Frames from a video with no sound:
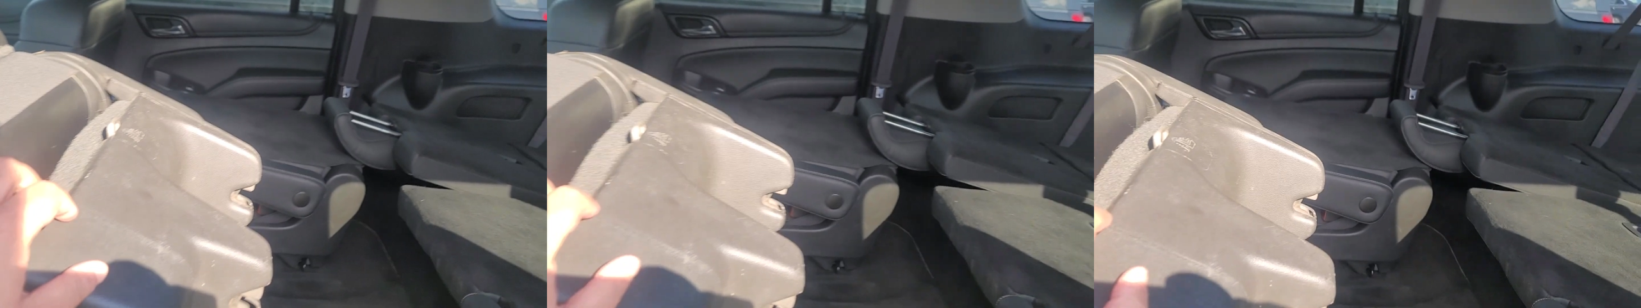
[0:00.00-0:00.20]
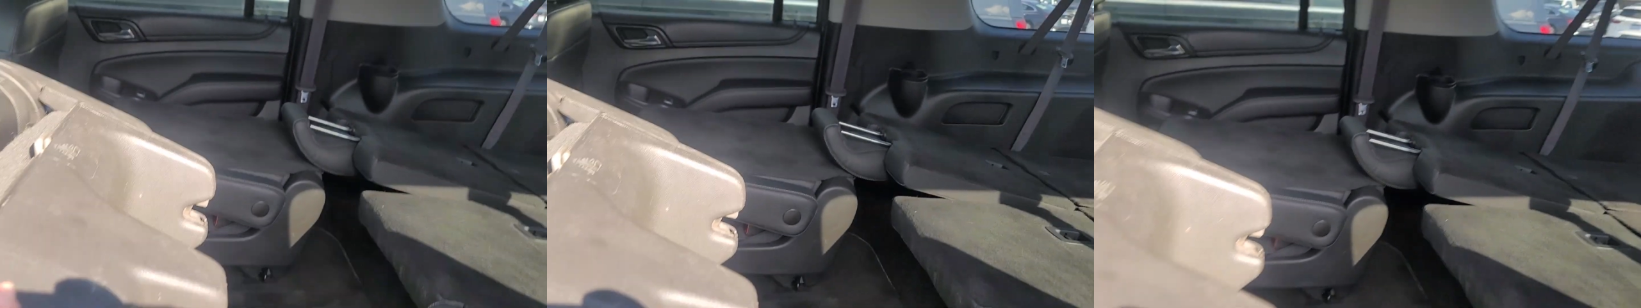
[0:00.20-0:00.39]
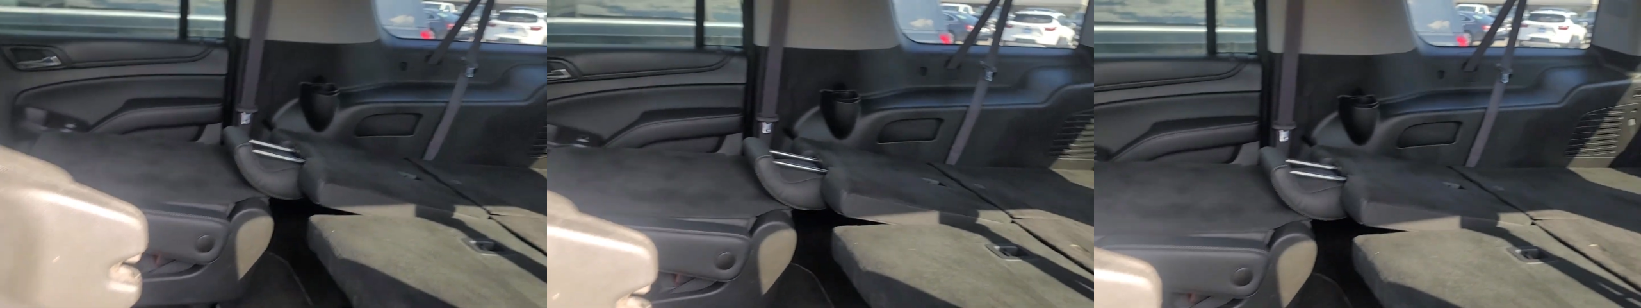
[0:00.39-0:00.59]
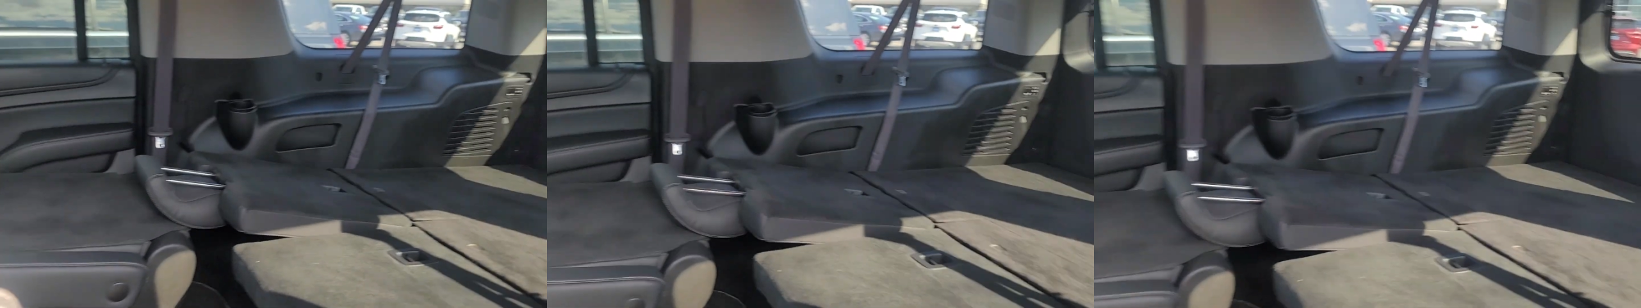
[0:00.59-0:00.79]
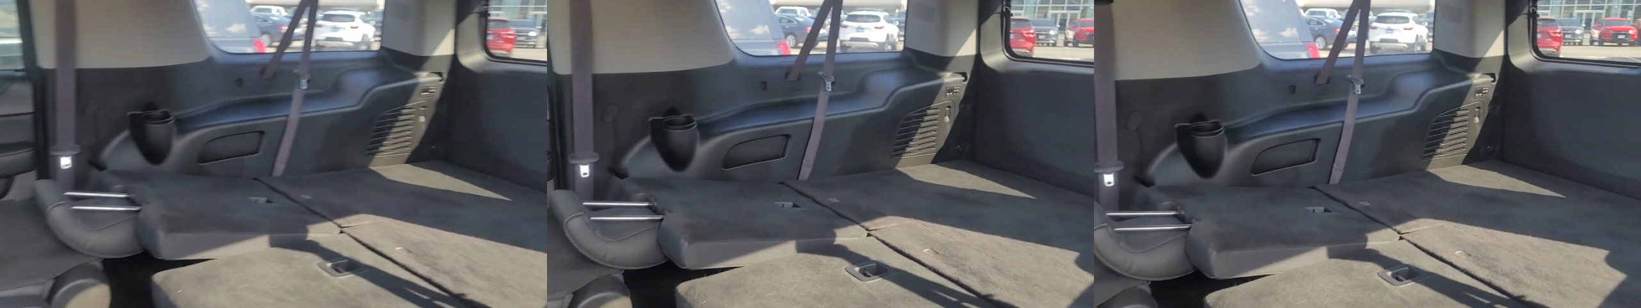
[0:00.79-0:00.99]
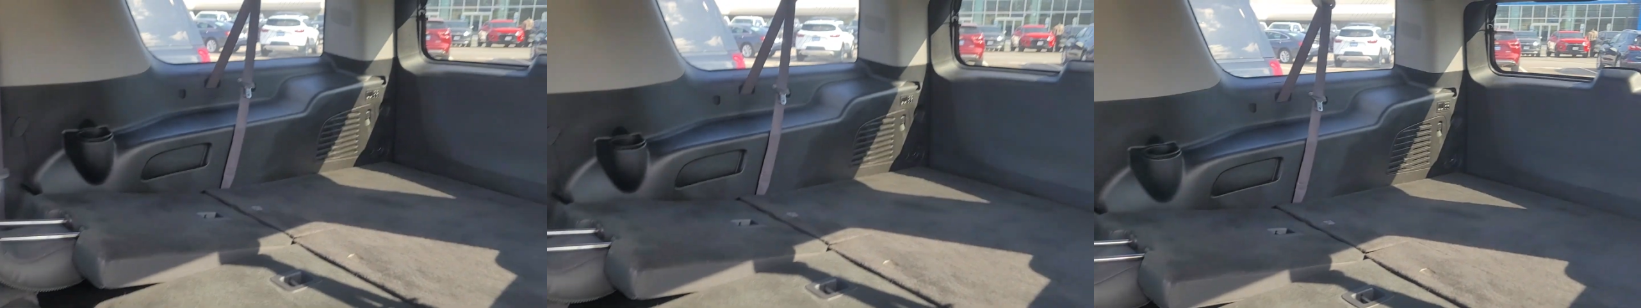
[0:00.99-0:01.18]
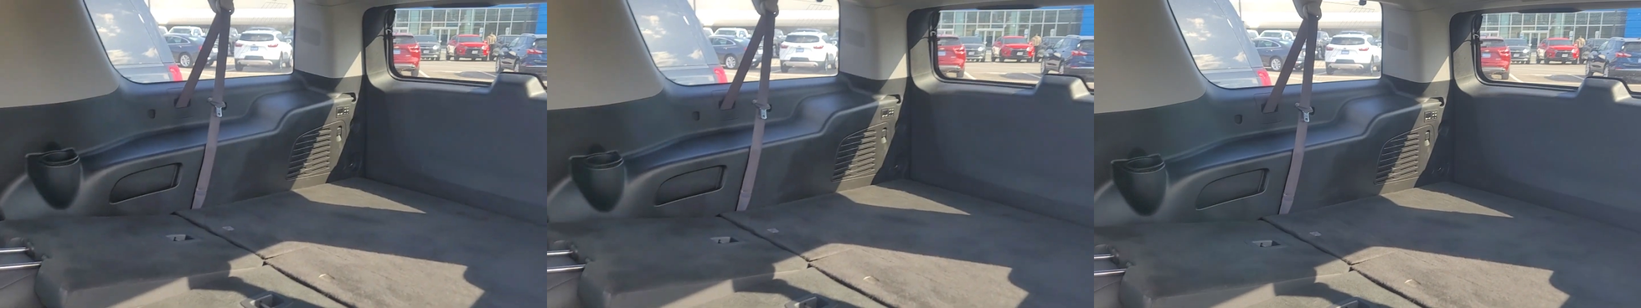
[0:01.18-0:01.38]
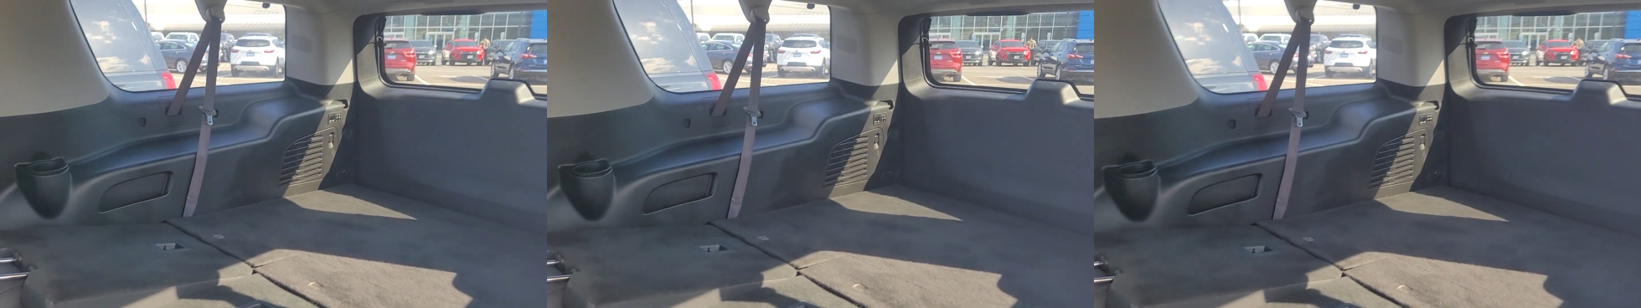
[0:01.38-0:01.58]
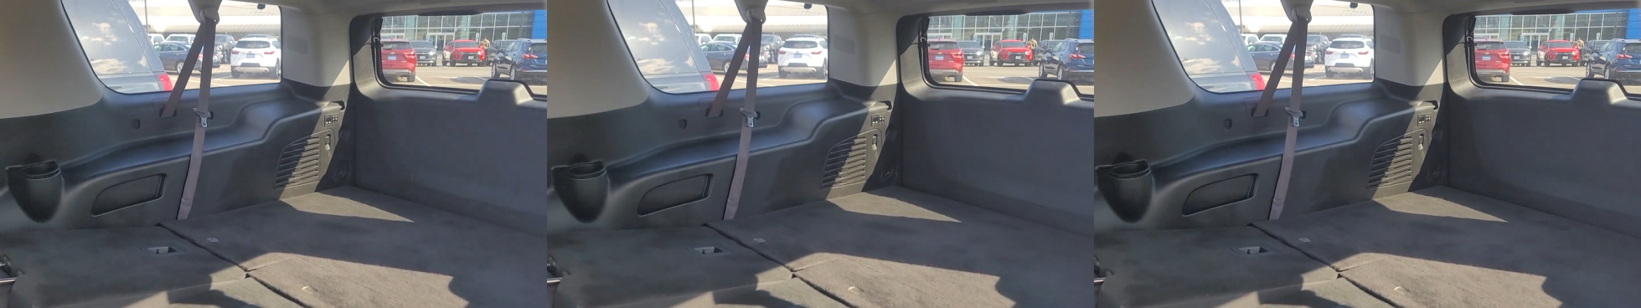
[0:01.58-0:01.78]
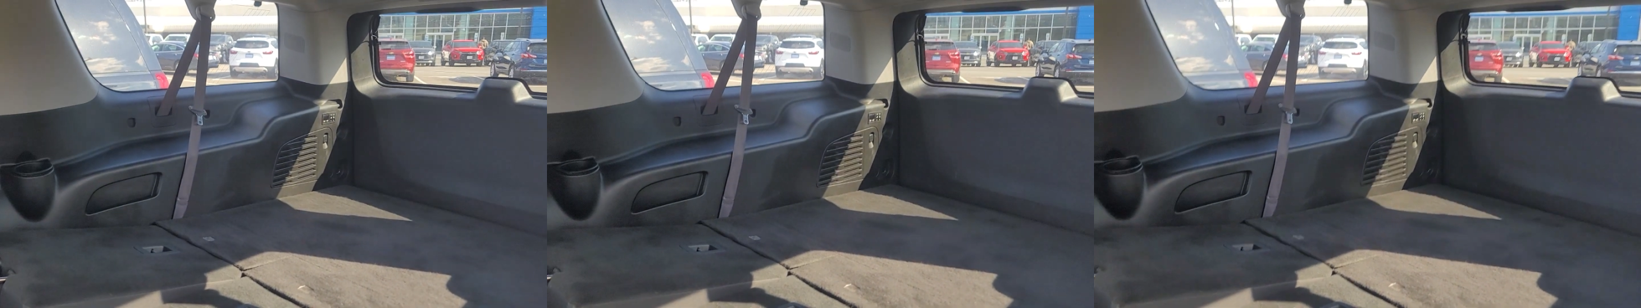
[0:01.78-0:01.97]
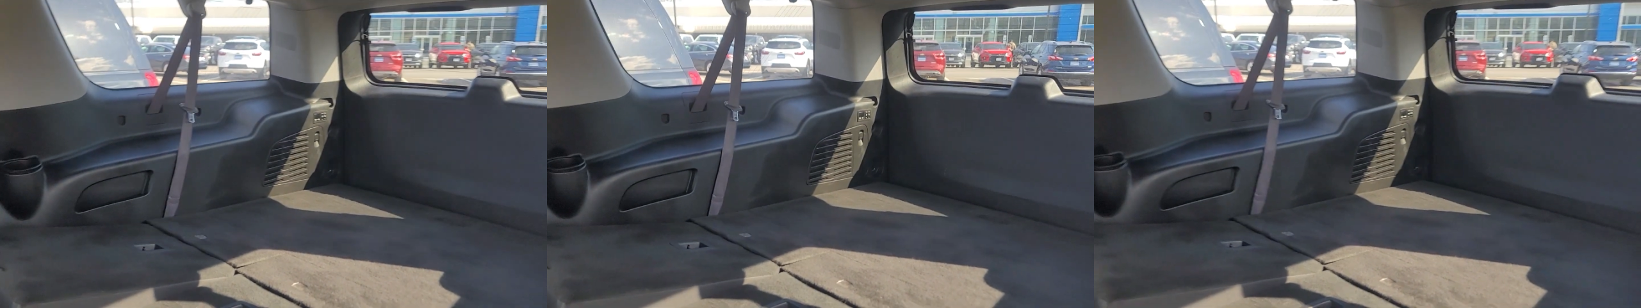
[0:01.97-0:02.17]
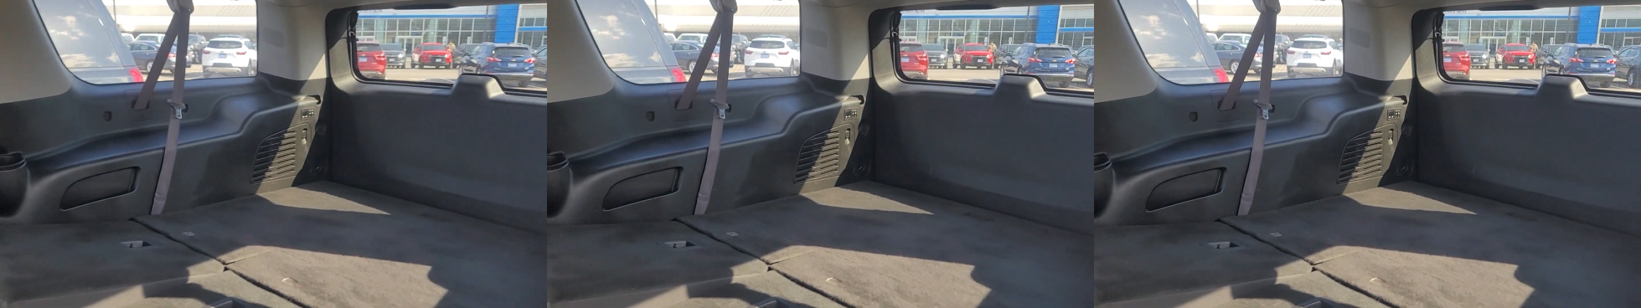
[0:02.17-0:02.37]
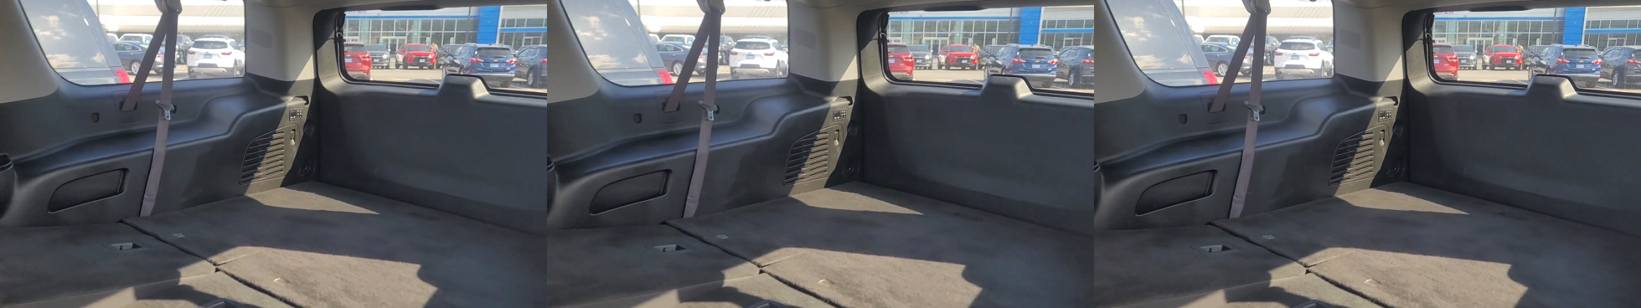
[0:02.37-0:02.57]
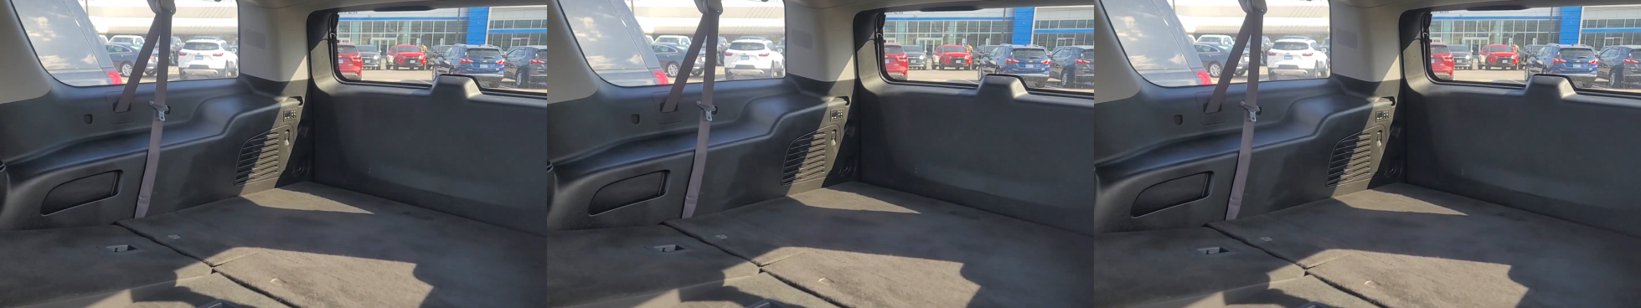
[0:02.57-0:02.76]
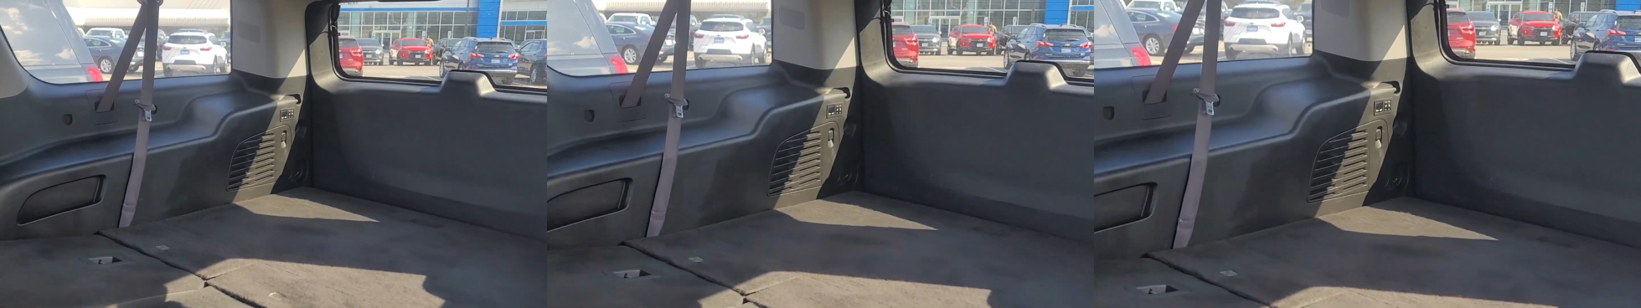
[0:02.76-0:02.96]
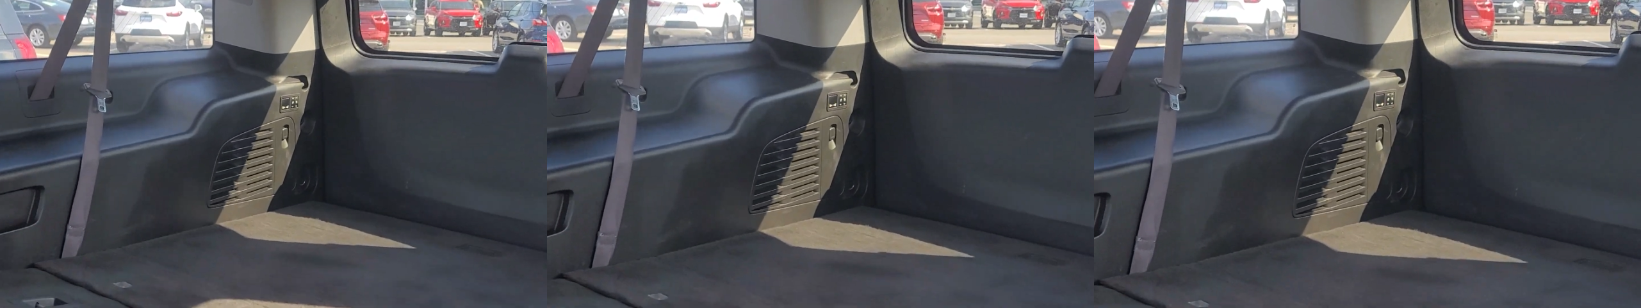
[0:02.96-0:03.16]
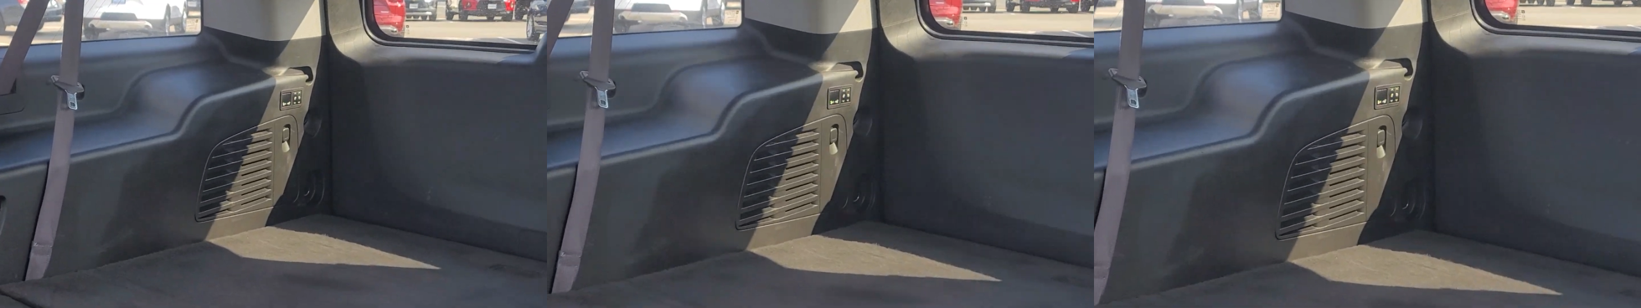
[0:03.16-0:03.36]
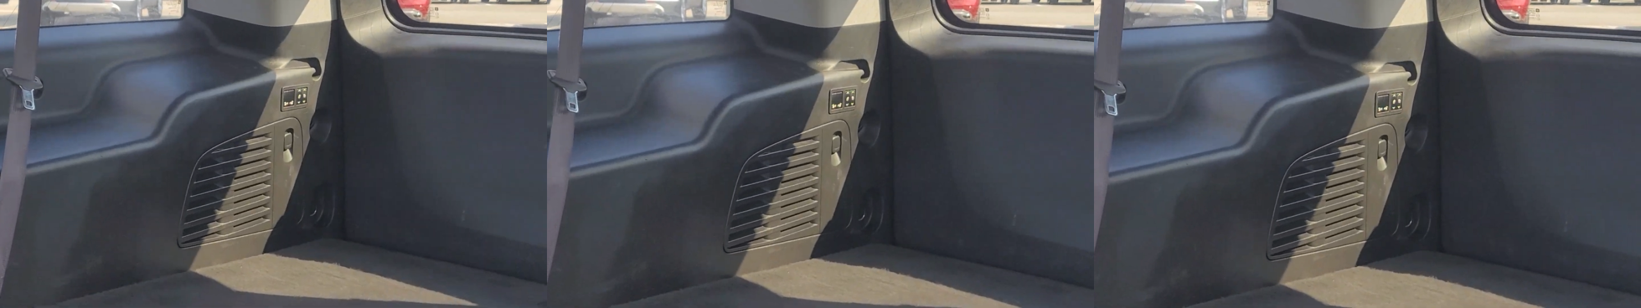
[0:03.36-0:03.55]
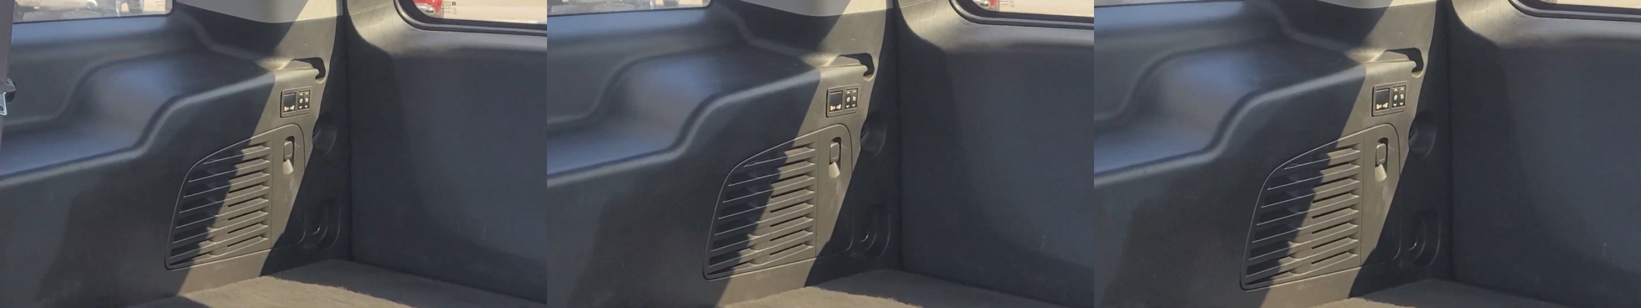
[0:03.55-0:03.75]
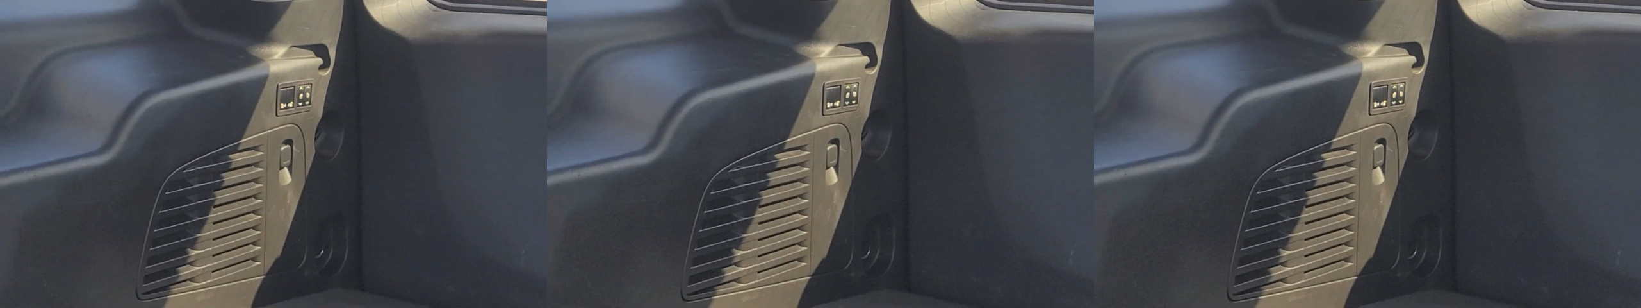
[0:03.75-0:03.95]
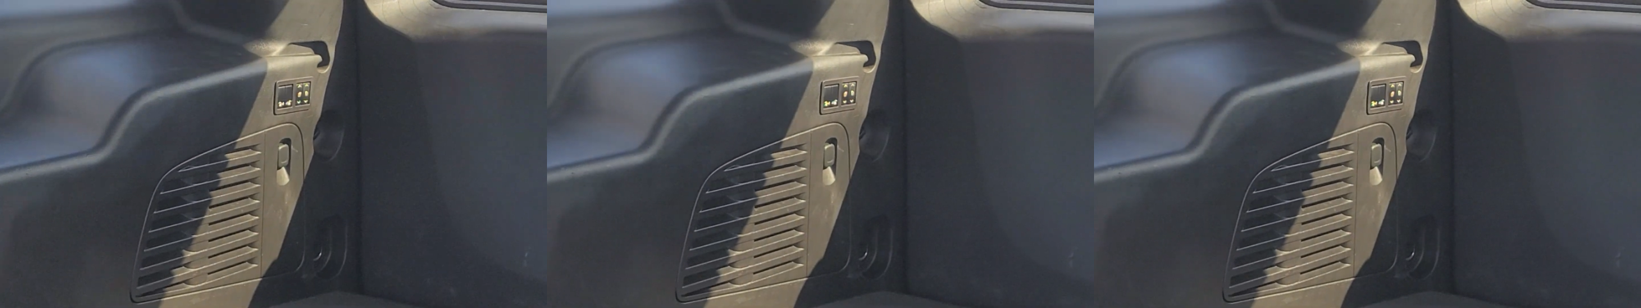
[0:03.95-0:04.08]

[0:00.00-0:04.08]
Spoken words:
[unreadable: no face in view]